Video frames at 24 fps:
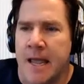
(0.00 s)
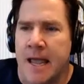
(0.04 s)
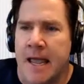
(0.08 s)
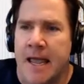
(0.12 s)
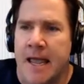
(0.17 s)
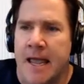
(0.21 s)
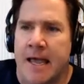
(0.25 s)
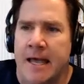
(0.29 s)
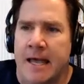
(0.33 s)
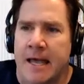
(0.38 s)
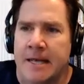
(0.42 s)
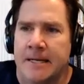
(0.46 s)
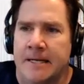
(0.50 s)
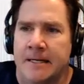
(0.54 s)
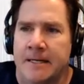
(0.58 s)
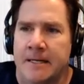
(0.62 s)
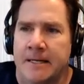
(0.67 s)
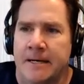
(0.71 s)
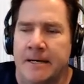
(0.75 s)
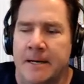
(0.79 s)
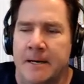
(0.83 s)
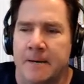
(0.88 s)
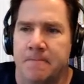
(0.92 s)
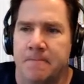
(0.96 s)
and
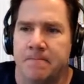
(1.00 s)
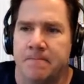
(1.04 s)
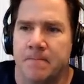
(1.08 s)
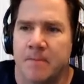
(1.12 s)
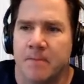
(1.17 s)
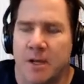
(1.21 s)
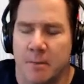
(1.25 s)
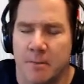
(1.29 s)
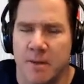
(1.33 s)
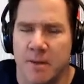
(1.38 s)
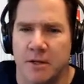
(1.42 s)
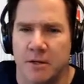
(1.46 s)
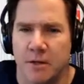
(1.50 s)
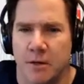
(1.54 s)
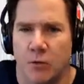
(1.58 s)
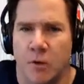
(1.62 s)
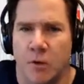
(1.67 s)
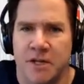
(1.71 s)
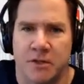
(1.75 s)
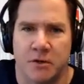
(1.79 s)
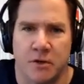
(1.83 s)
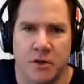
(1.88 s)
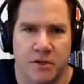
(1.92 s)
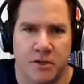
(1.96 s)
the
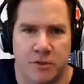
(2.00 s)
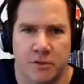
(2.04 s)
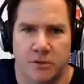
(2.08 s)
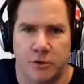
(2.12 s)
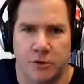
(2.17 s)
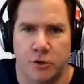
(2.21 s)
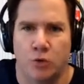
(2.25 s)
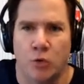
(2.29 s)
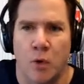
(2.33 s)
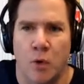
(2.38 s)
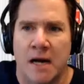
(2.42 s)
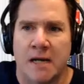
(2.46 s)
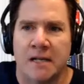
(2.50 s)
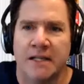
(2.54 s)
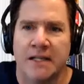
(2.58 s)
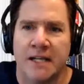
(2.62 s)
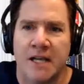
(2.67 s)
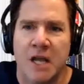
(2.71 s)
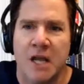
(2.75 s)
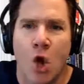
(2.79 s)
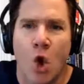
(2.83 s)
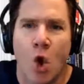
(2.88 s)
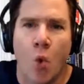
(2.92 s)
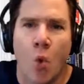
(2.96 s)
restaurant directly.